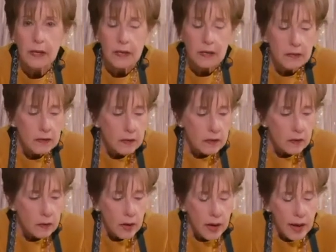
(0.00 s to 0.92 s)
and
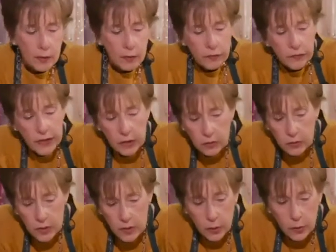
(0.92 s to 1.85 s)
how it
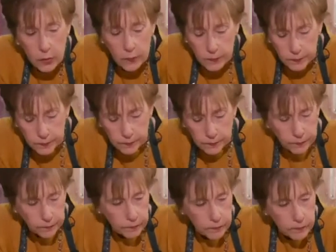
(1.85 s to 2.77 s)
feels. So
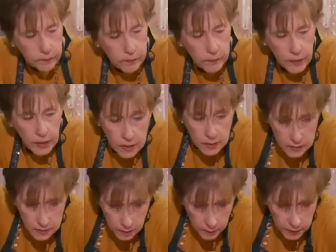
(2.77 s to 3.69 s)

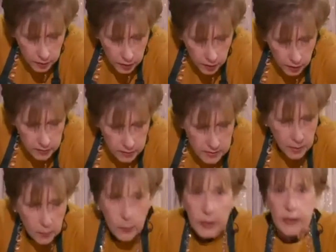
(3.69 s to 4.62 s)
some of the cards
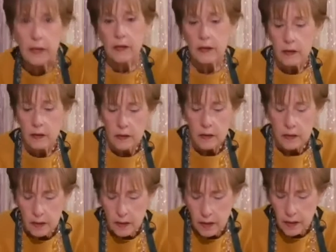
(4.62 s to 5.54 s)
that we
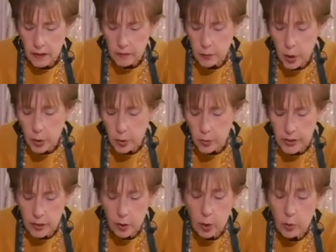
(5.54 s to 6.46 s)
wrote
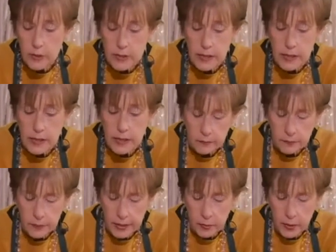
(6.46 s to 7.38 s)
here, all we did,
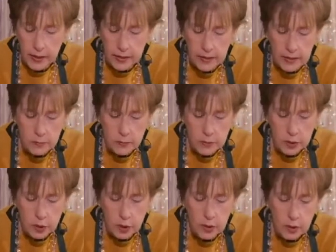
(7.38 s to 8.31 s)
by the way, is we
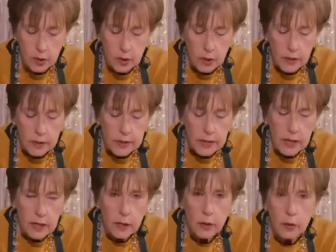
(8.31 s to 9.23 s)
took
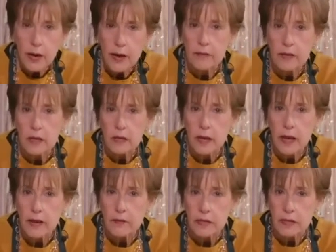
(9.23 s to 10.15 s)
yellow
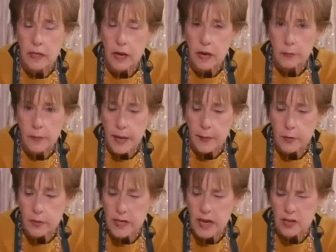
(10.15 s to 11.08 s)
heavy stock
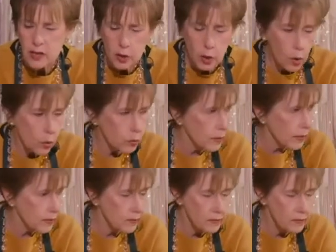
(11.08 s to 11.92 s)
paper. It's actually gold, like